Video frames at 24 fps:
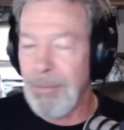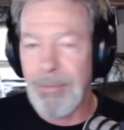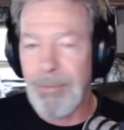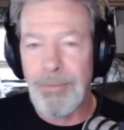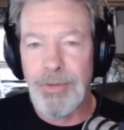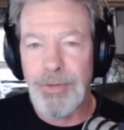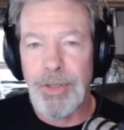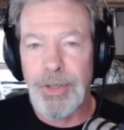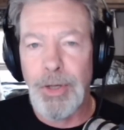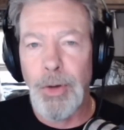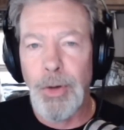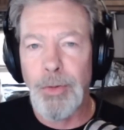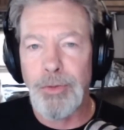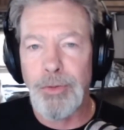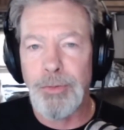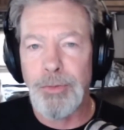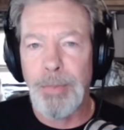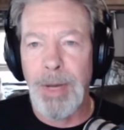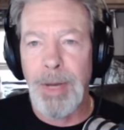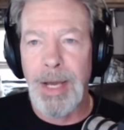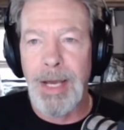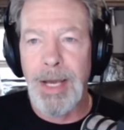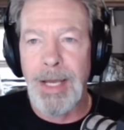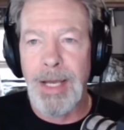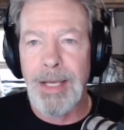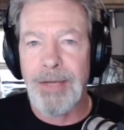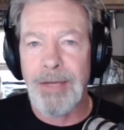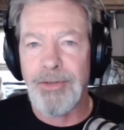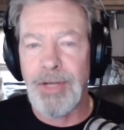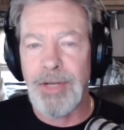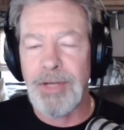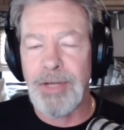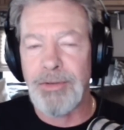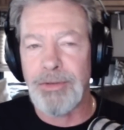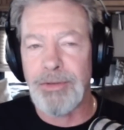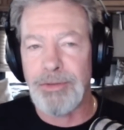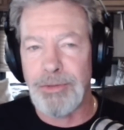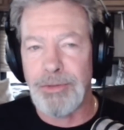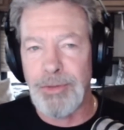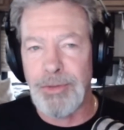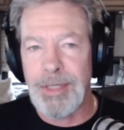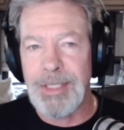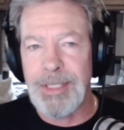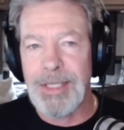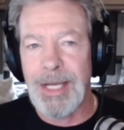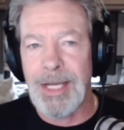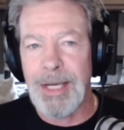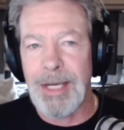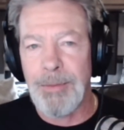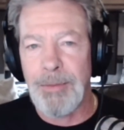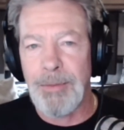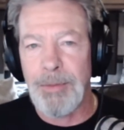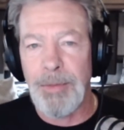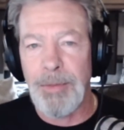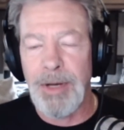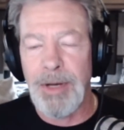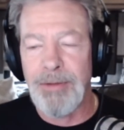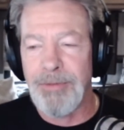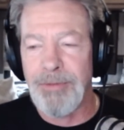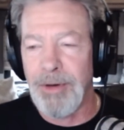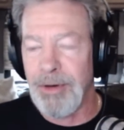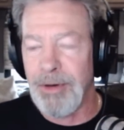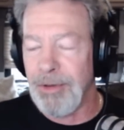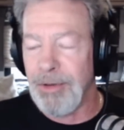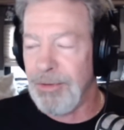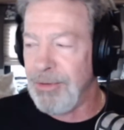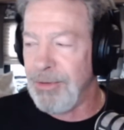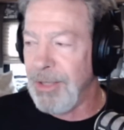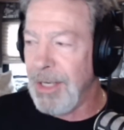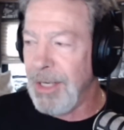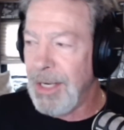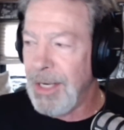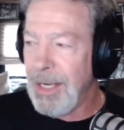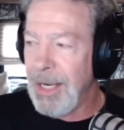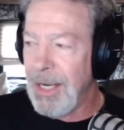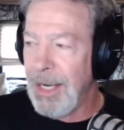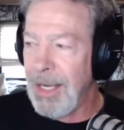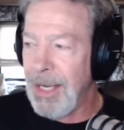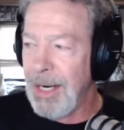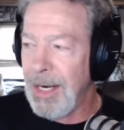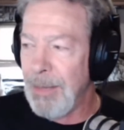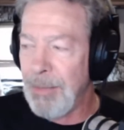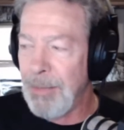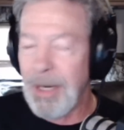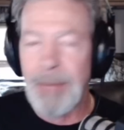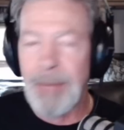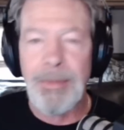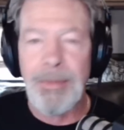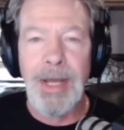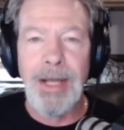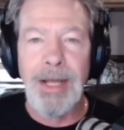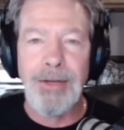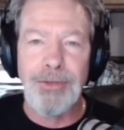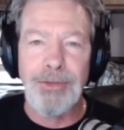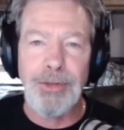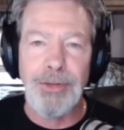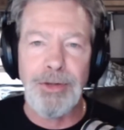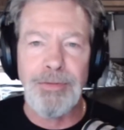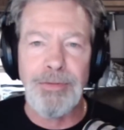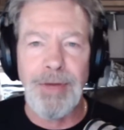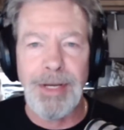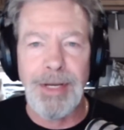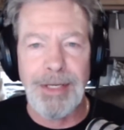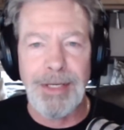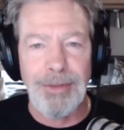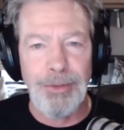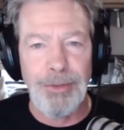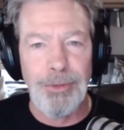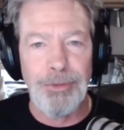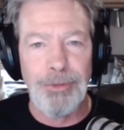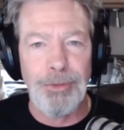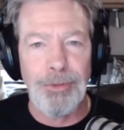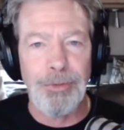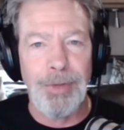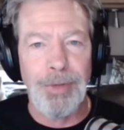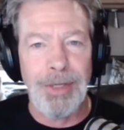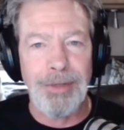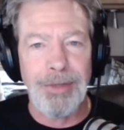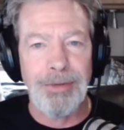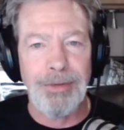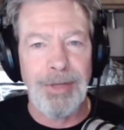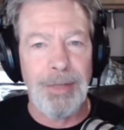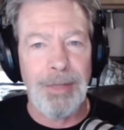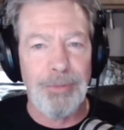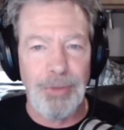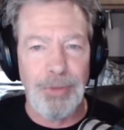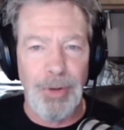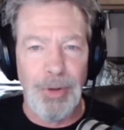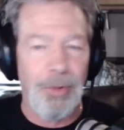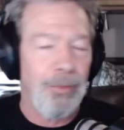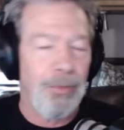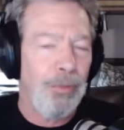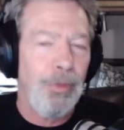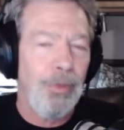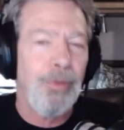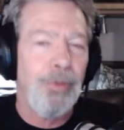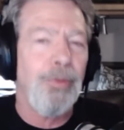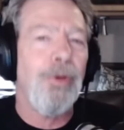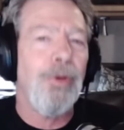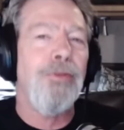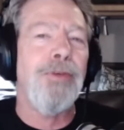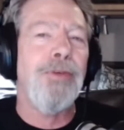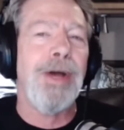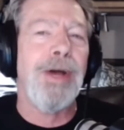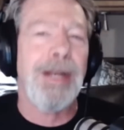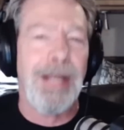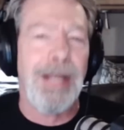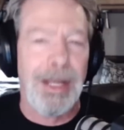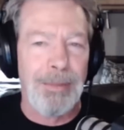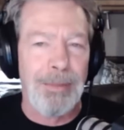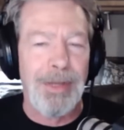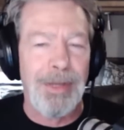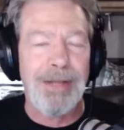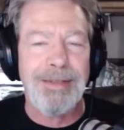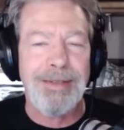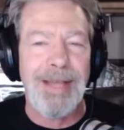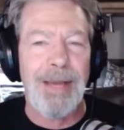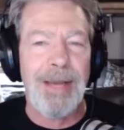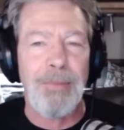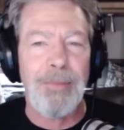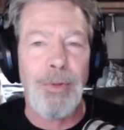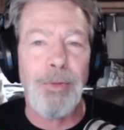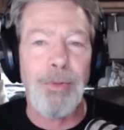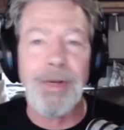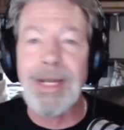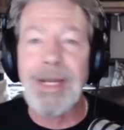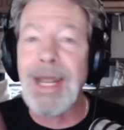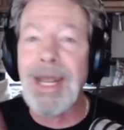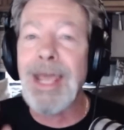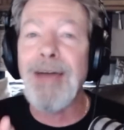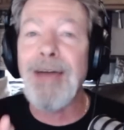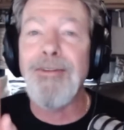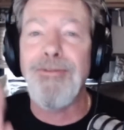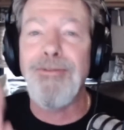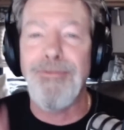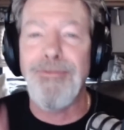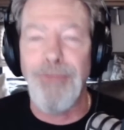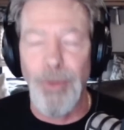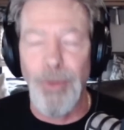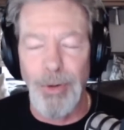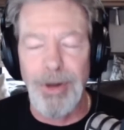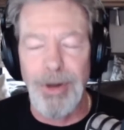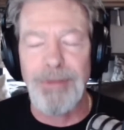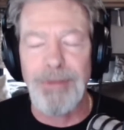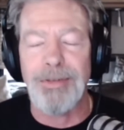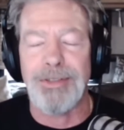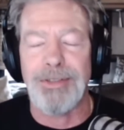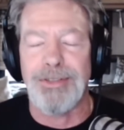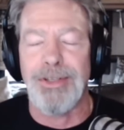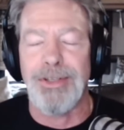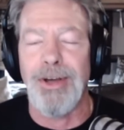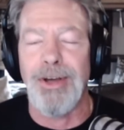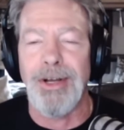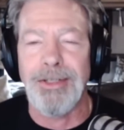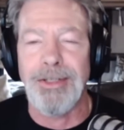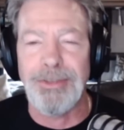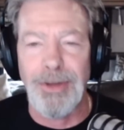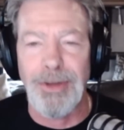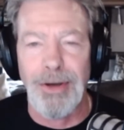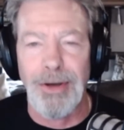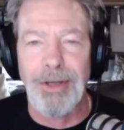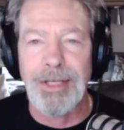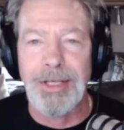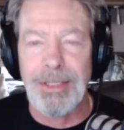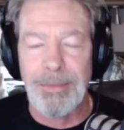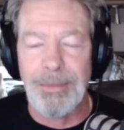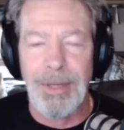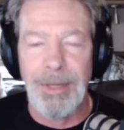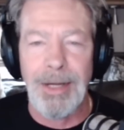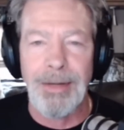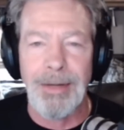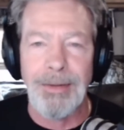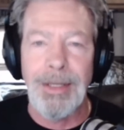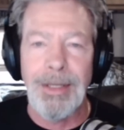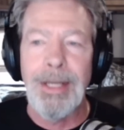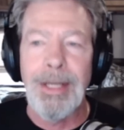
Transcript: a screen name, The Buff Artist, but I'm not sure if I can use her regular name. So we'll find out about that. But we're going to have four of us on talking about